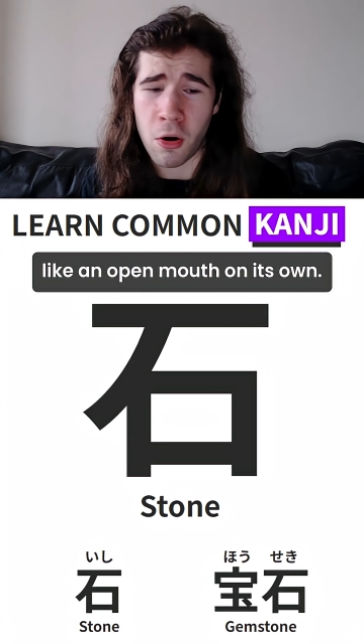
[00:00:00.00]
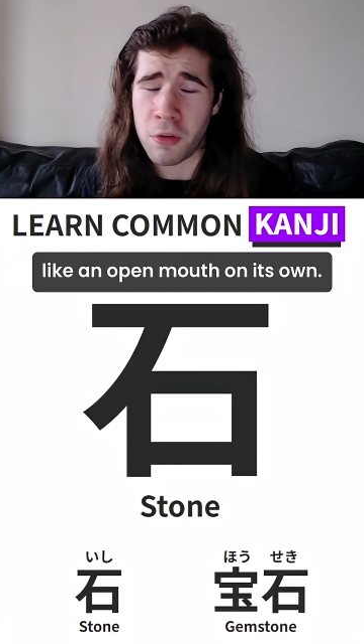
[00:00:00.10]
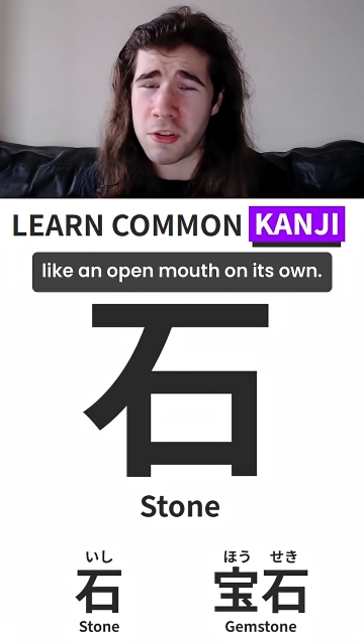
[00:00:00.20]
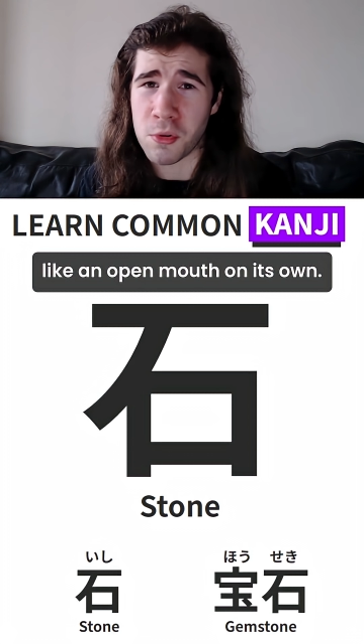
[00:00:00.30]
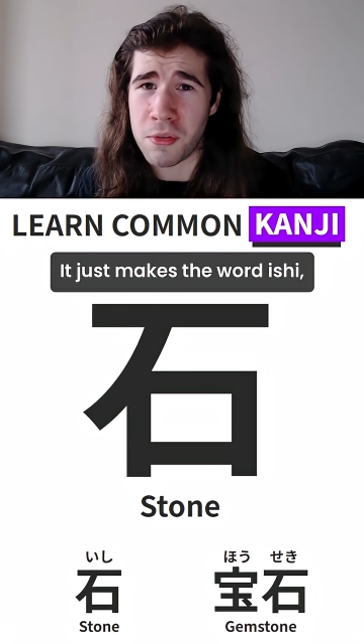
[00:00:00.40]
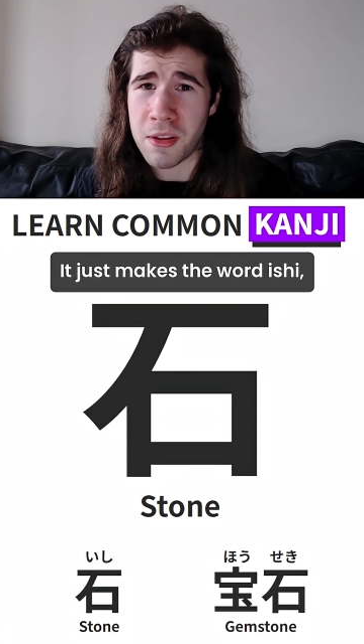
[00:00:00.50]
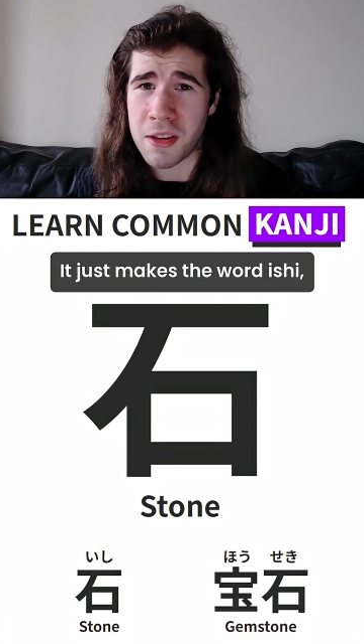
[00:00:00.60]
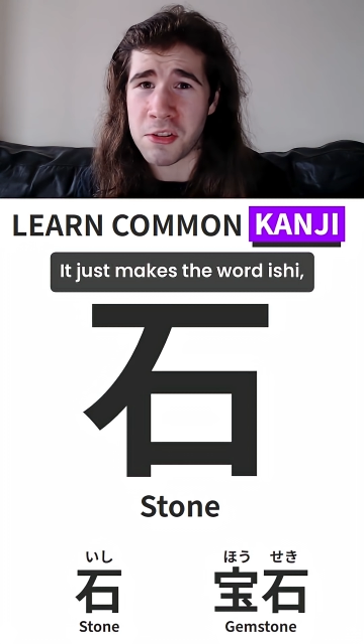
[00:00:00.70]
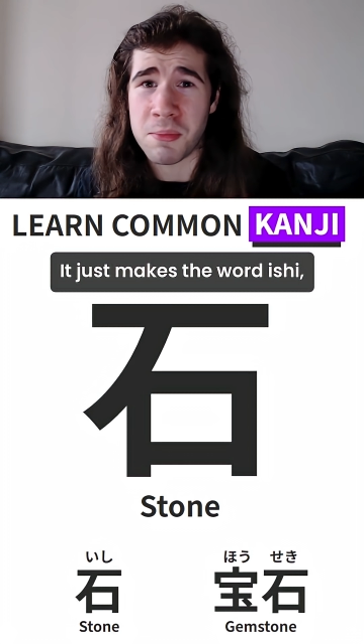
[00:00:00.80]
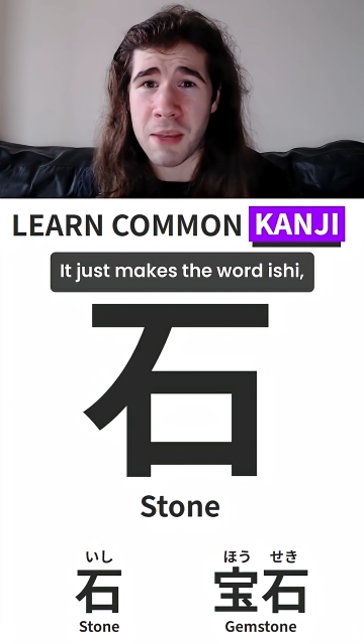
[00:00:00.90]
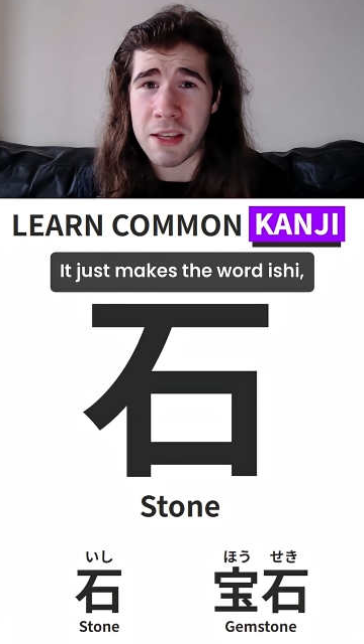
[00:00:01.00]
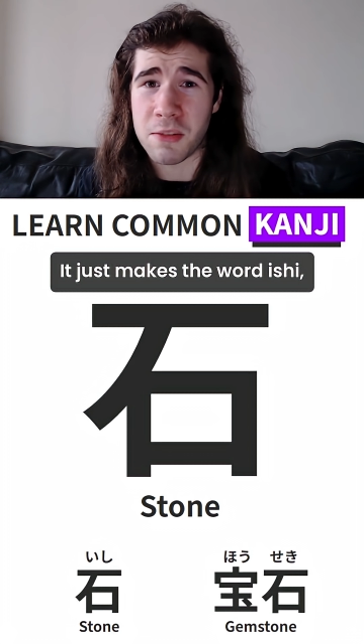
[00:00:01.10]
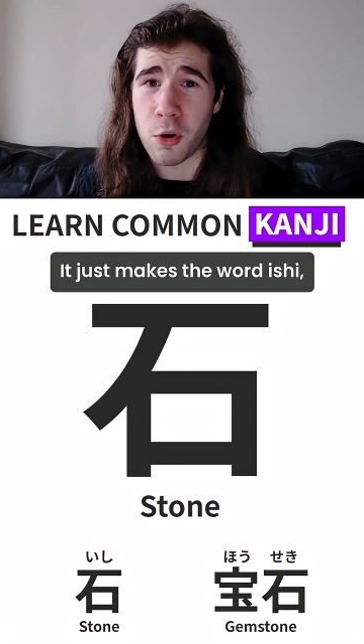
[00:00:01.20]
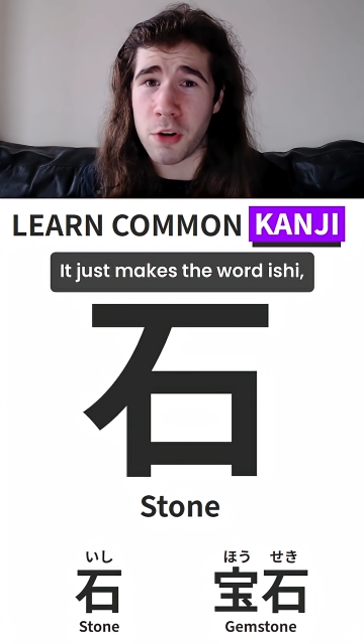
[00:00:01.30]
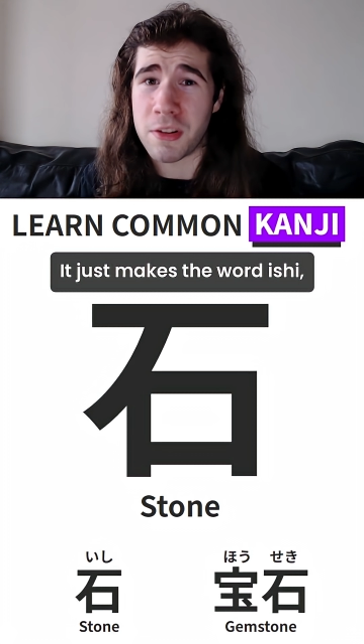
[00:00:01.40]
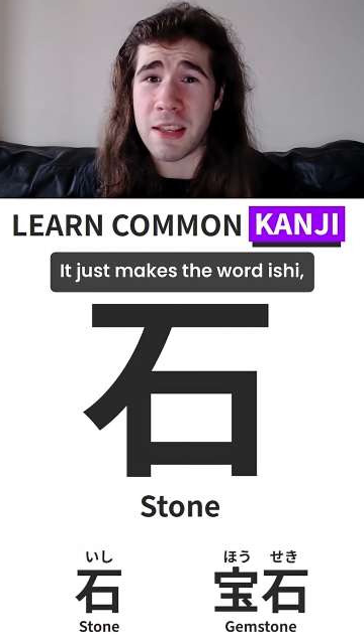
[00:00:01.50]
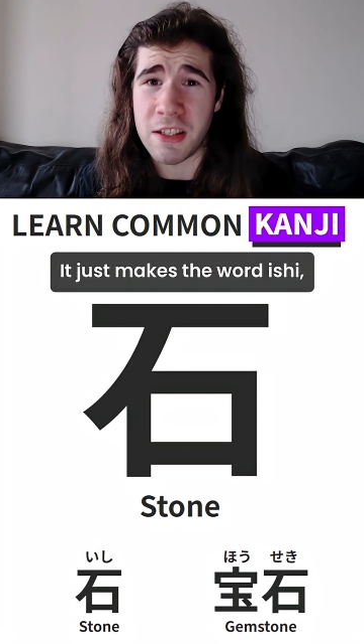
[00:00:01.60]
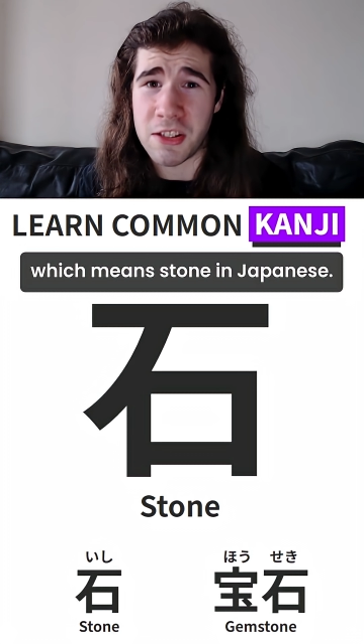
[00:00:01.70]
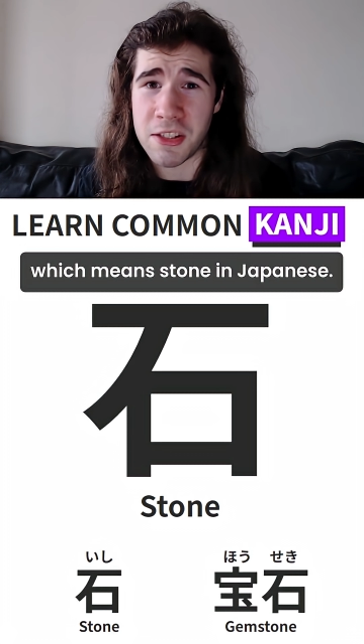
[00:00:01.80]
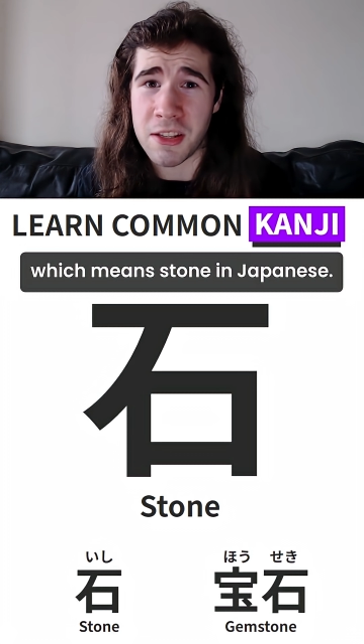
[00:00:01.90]
On its own, it just makes the word
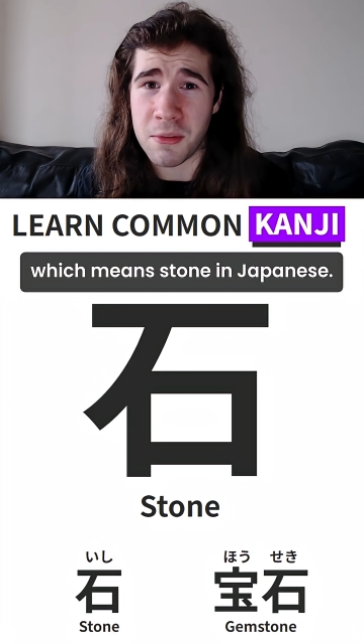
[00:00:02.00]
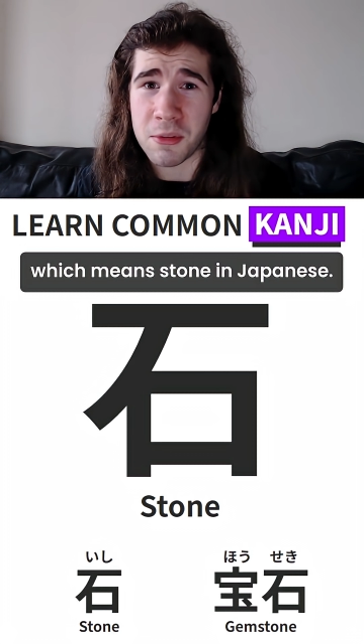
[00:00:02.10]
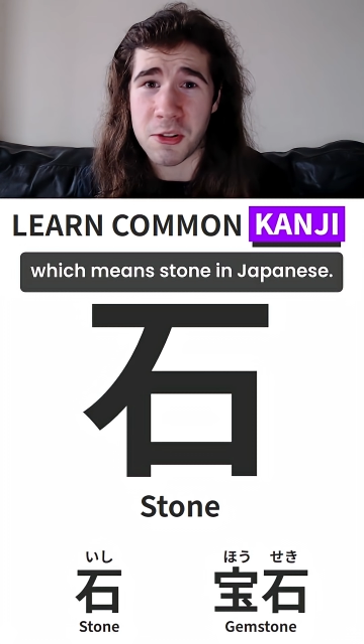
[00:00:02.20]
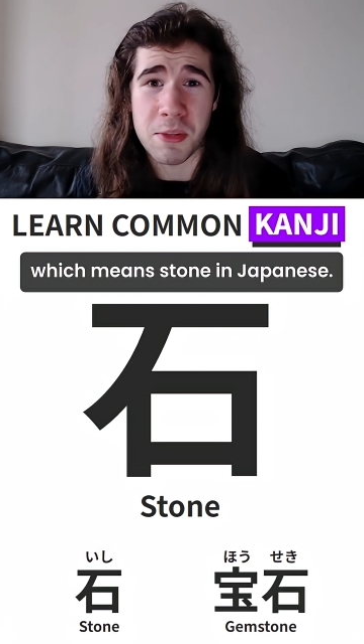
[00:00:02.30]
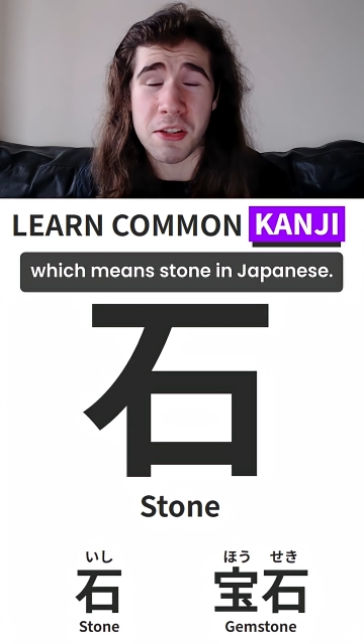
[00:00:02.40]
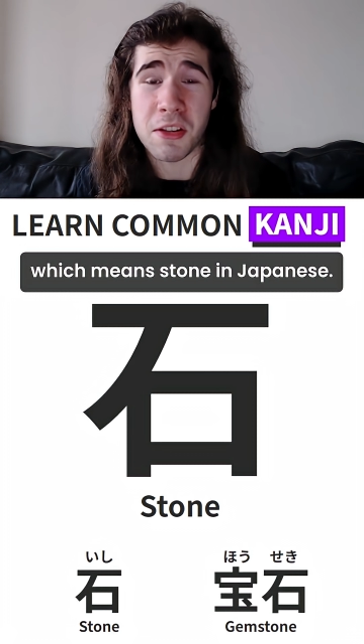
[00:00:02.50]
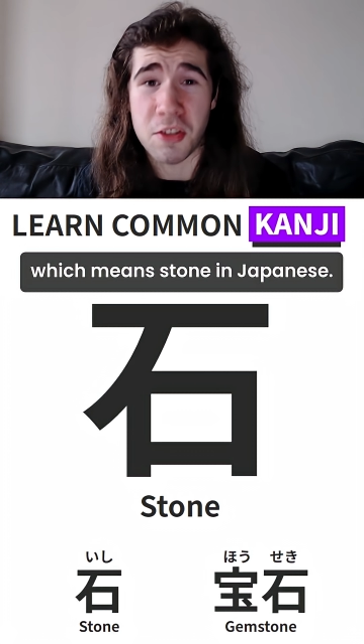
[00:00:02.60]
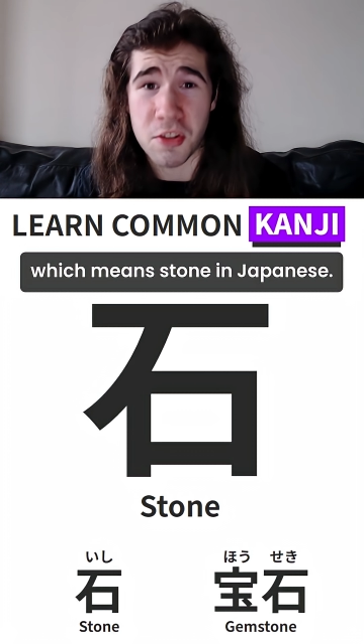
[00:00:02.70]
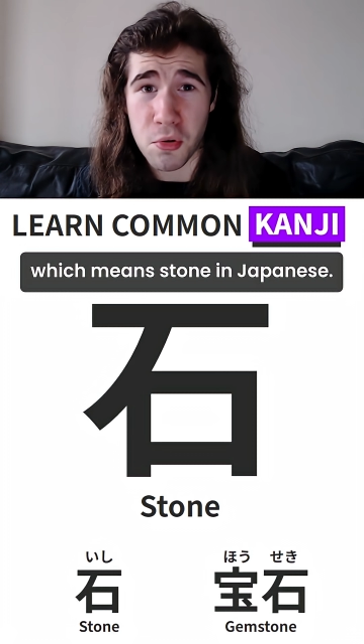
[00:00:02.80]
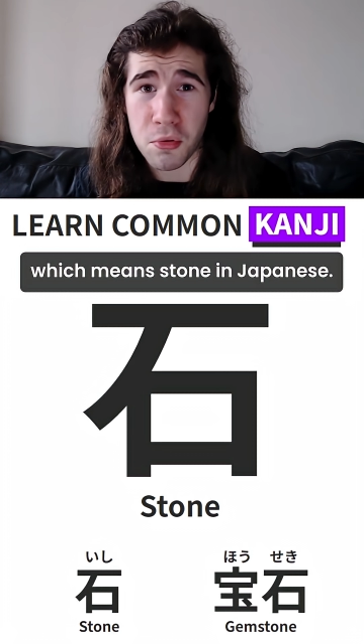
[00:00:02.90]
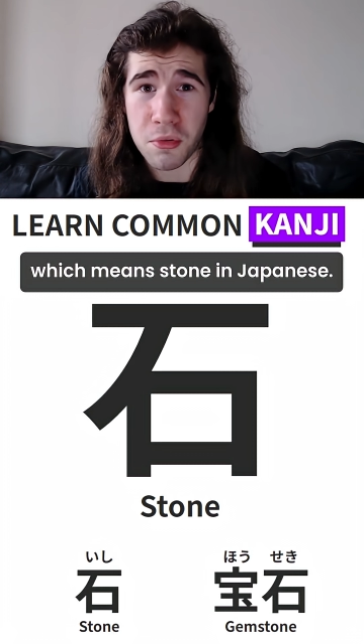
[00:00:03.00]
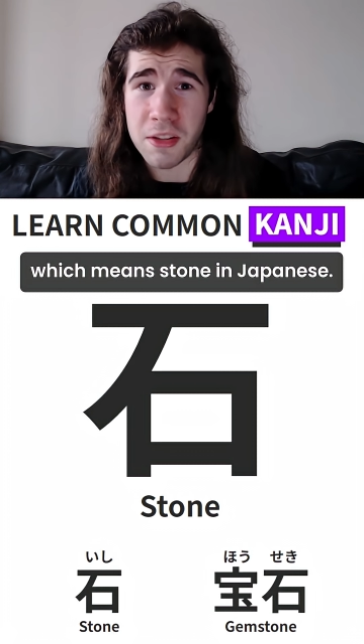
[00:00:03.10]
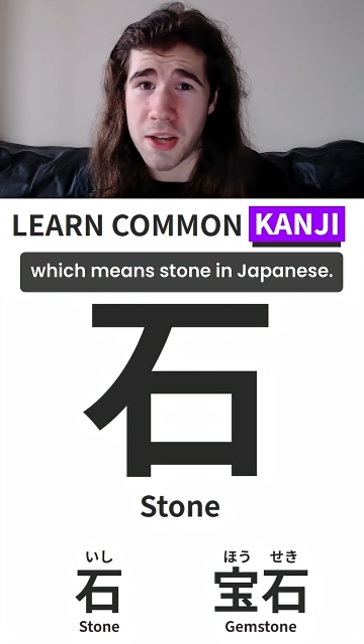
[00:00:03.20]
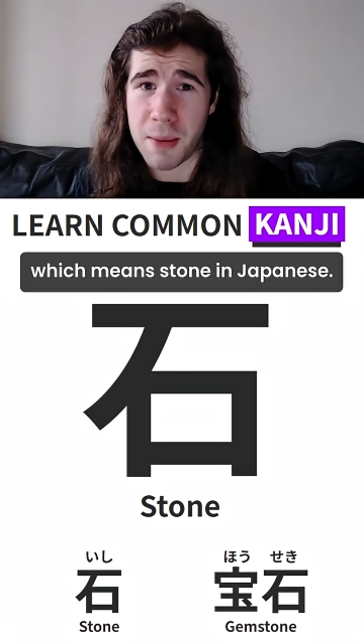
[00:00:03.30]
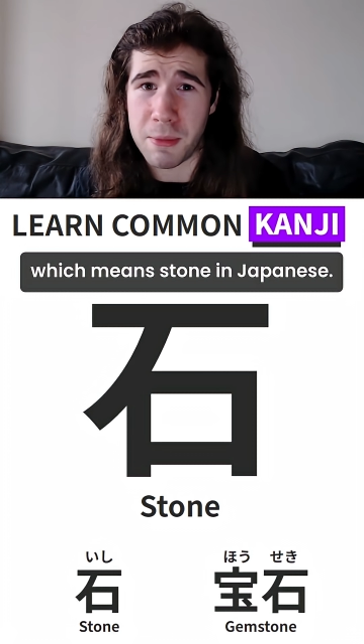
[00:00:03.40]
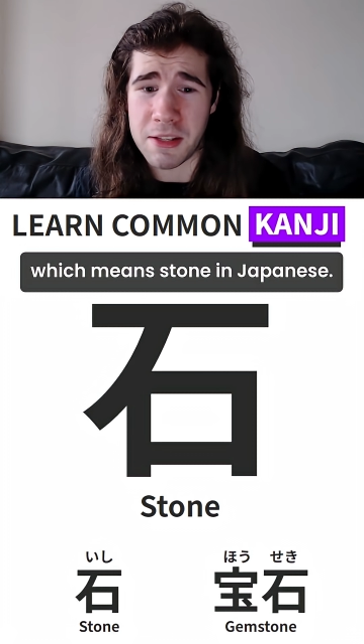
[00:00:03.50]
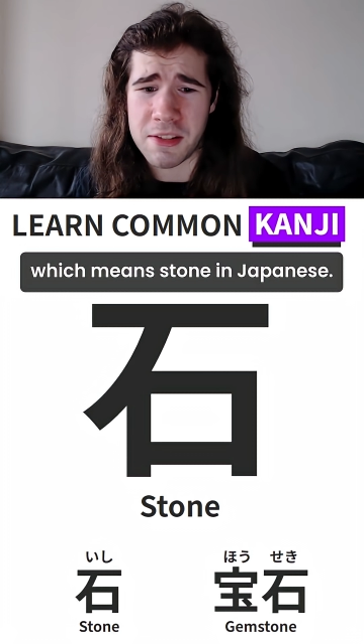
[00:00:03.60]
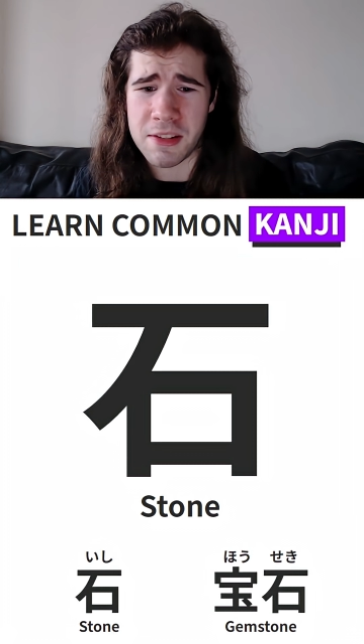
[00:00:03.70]
ishi, which means stone in Japanese.